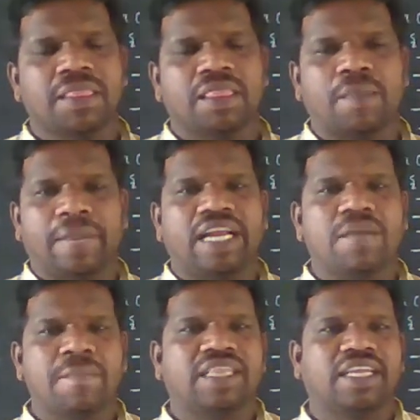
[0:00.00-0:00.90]
main
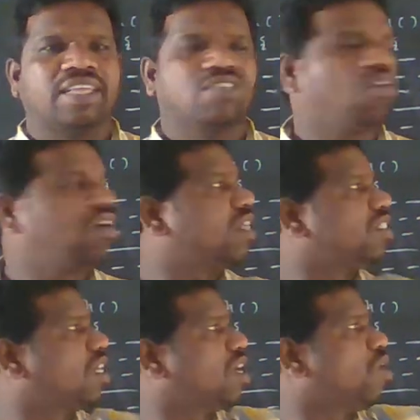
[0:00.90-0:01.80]
method is called as
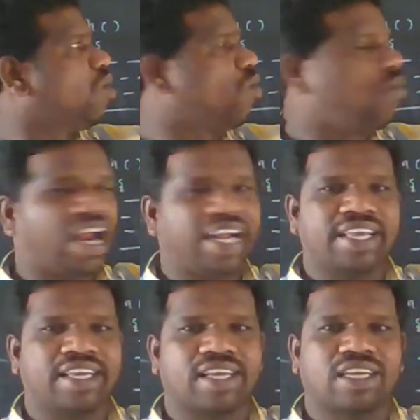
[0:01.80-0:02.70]
the void here.